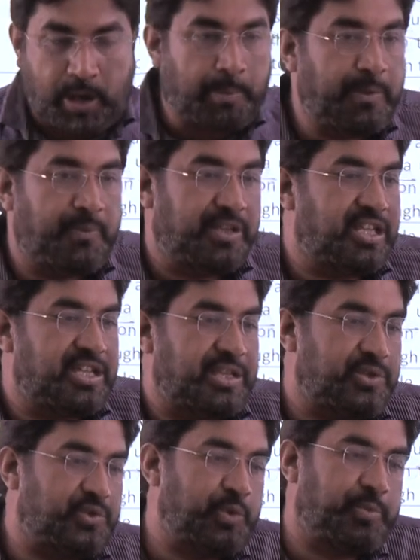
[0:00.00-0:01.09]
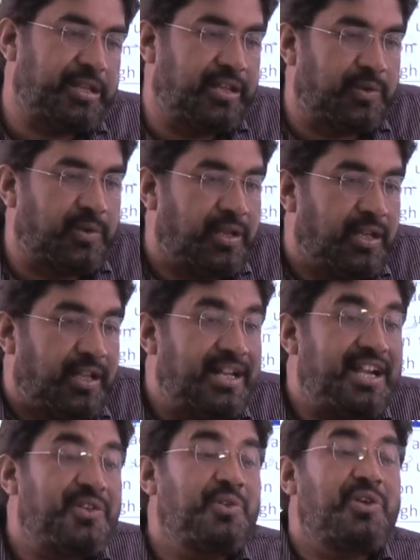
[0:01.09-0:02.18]
problem with the superego,
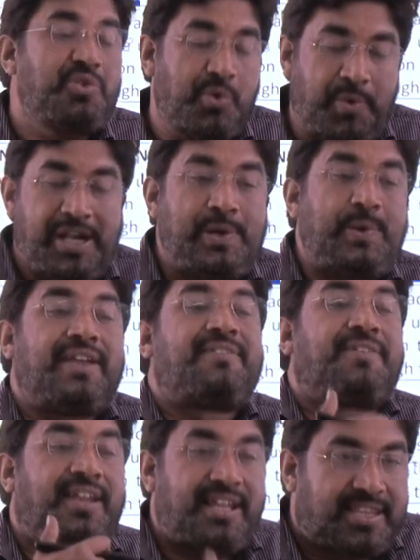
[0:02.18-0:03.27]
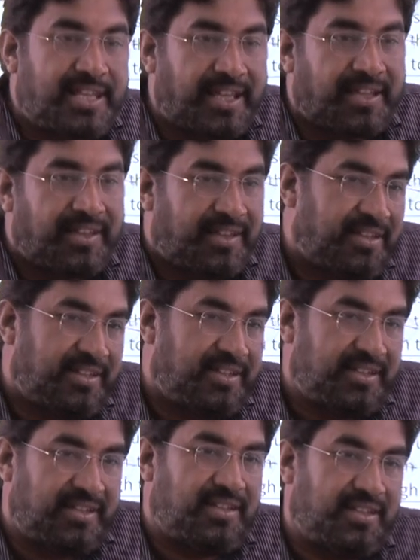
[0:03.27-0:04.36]
that you will do everything
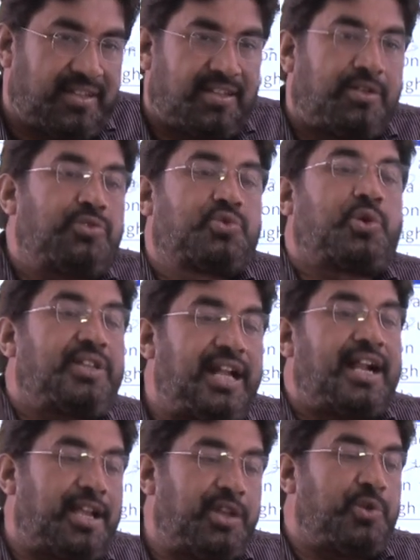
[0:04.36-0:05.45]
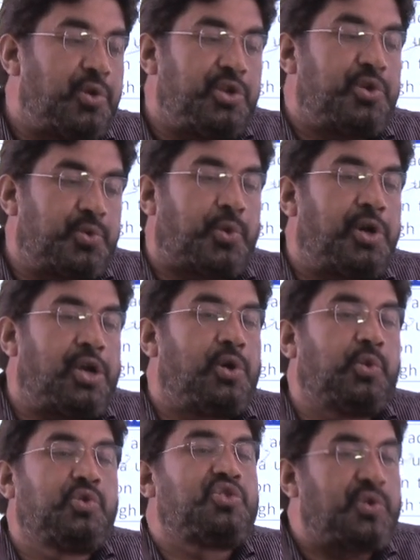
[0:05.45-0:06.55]
so that you don't
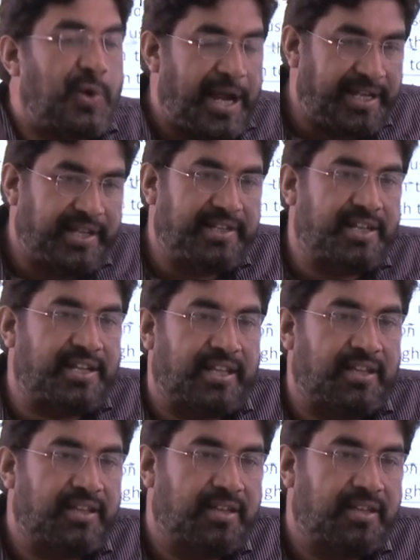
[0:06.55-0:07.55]
lose your identity.